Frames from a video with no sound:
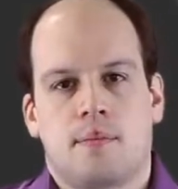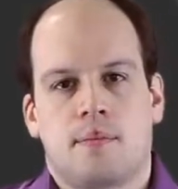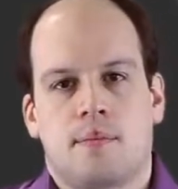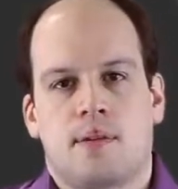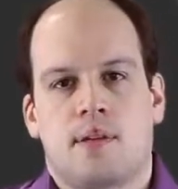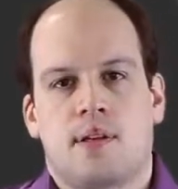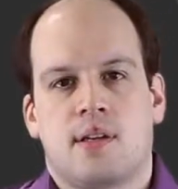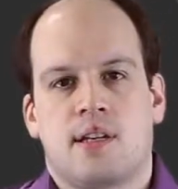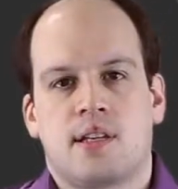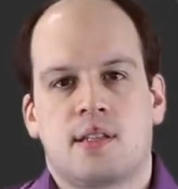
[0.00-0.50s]

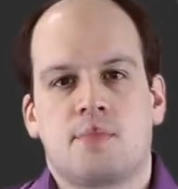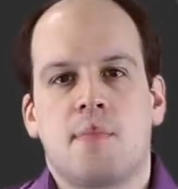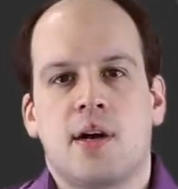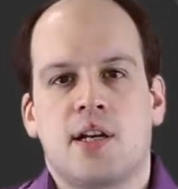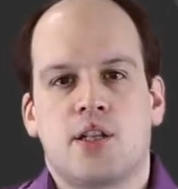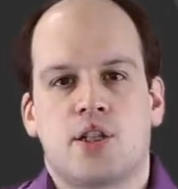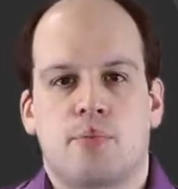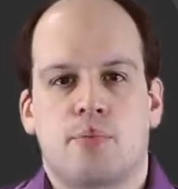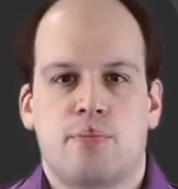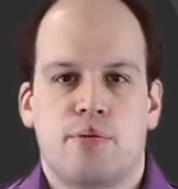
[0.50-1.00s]
It is
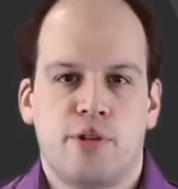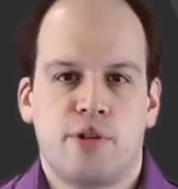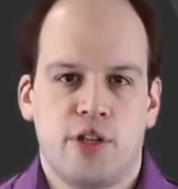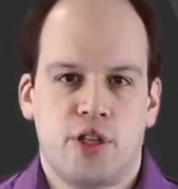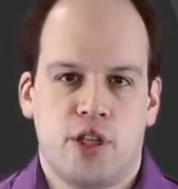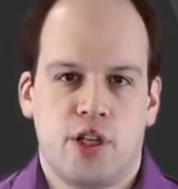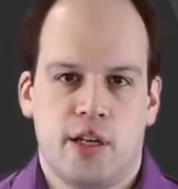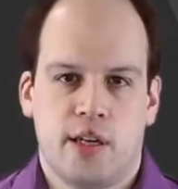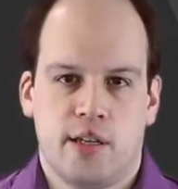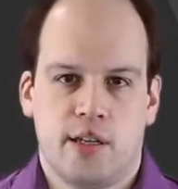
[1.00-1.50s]
much
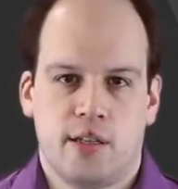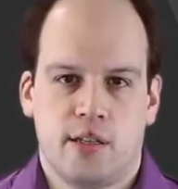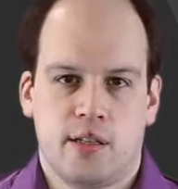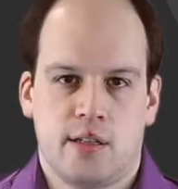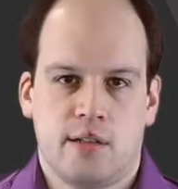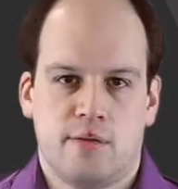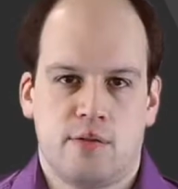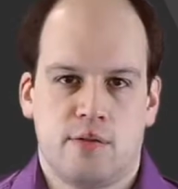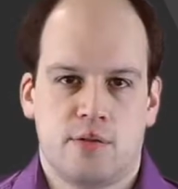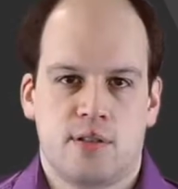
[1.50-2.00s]
appreciated
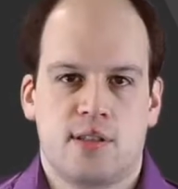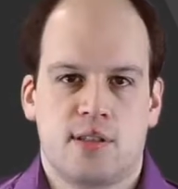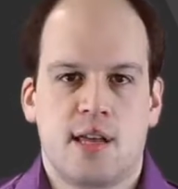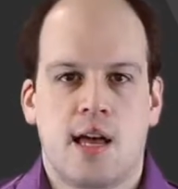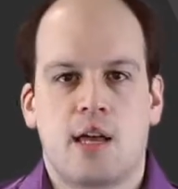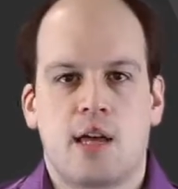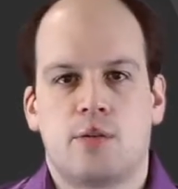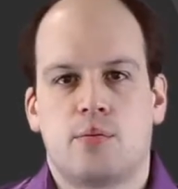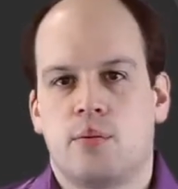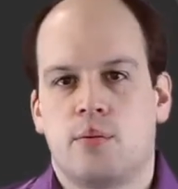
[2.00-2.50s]
if you
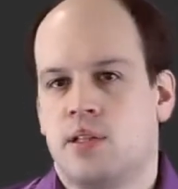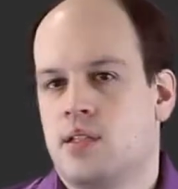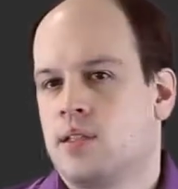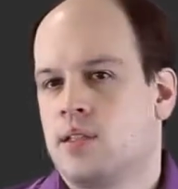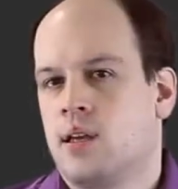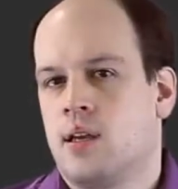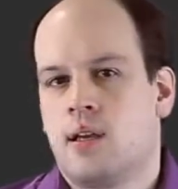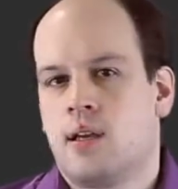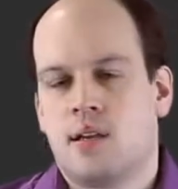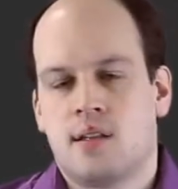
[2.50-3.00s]
start with
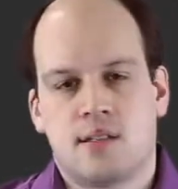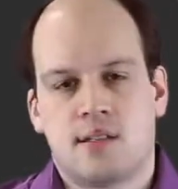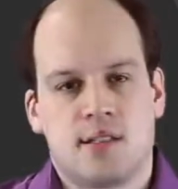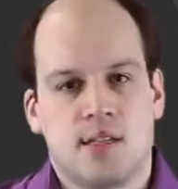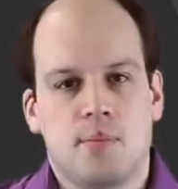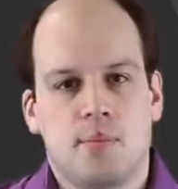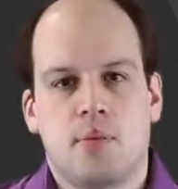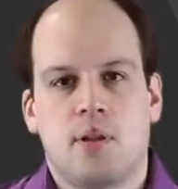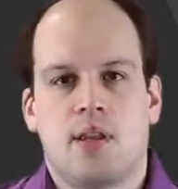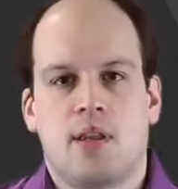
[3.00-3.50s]

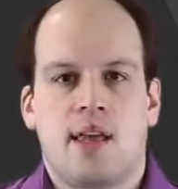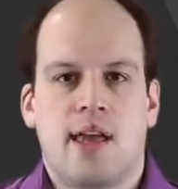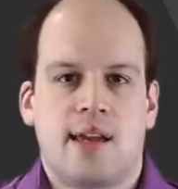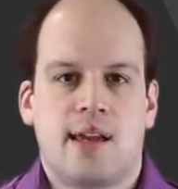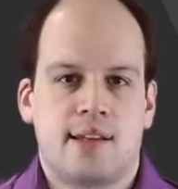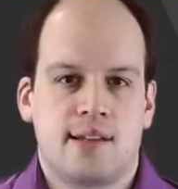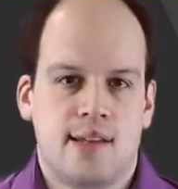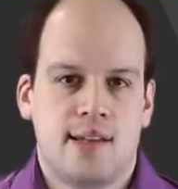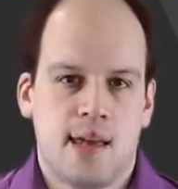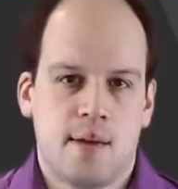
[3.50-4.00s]
simple
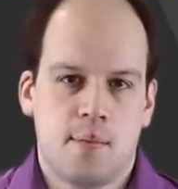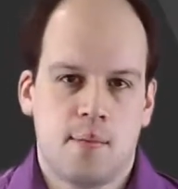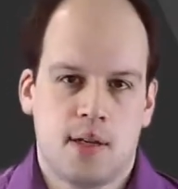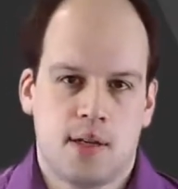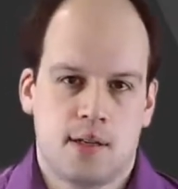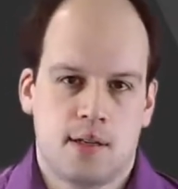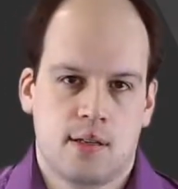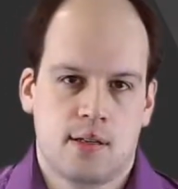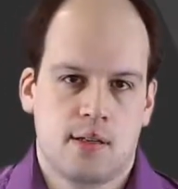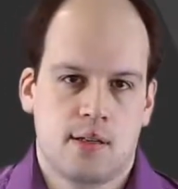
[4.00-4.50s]

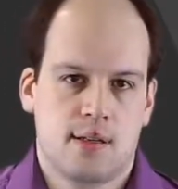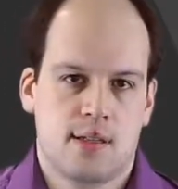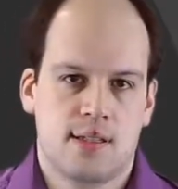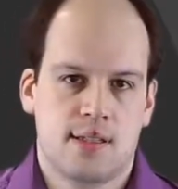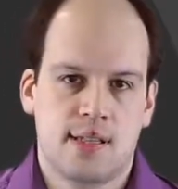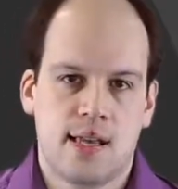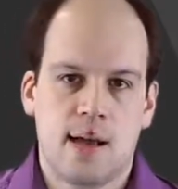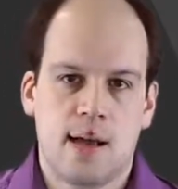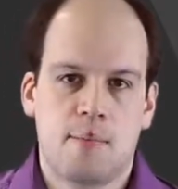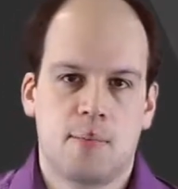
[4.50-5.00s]
academic
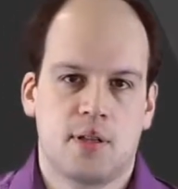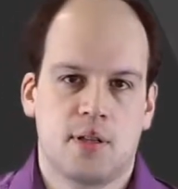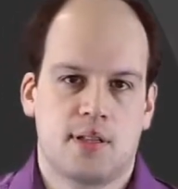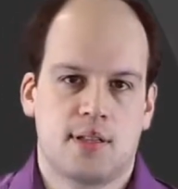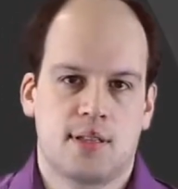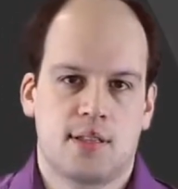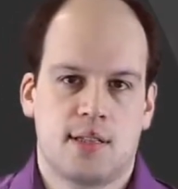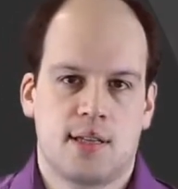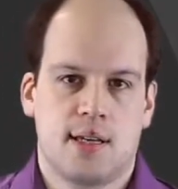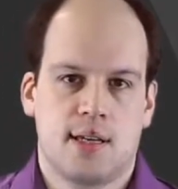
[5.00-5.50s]

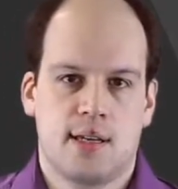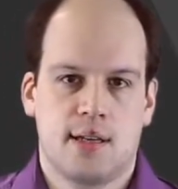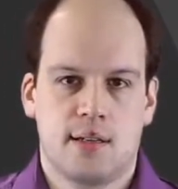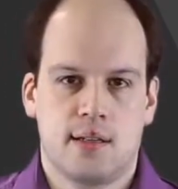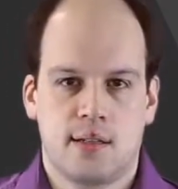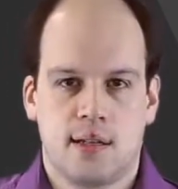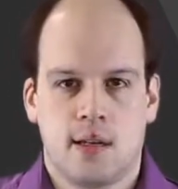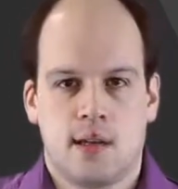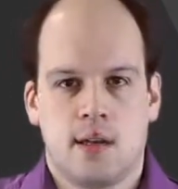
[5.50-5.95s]
examples and